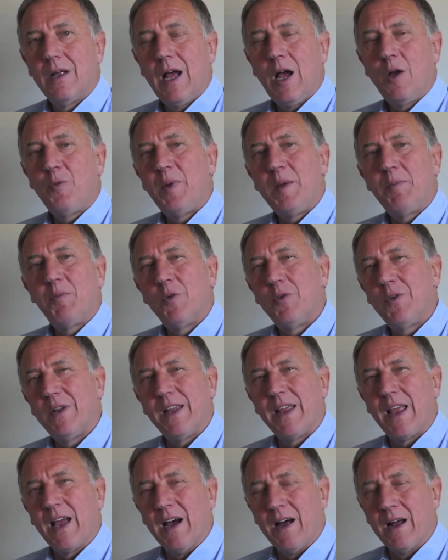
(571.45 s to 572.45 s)
how people
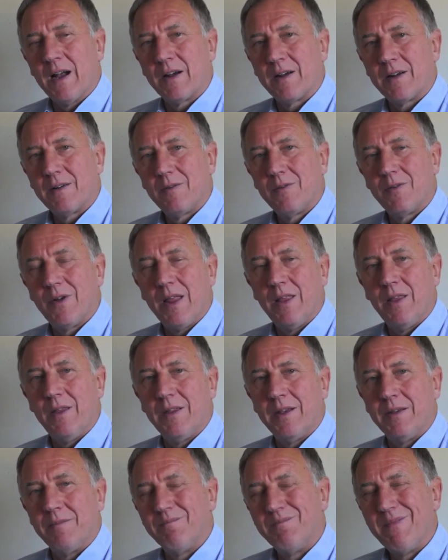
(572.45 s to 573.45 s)
really are rather
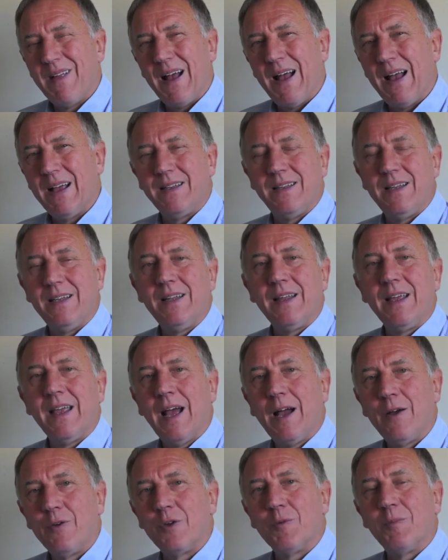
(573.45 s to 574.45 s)
than ideally
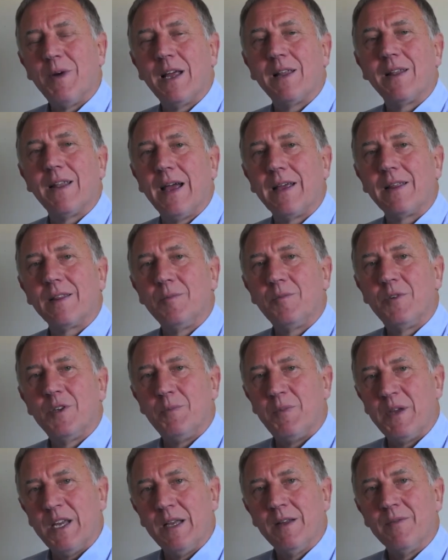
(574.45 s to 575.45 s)
how you might like them to
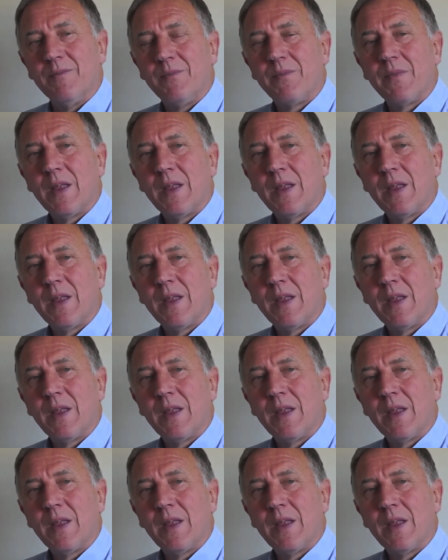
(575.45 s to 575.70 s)
be.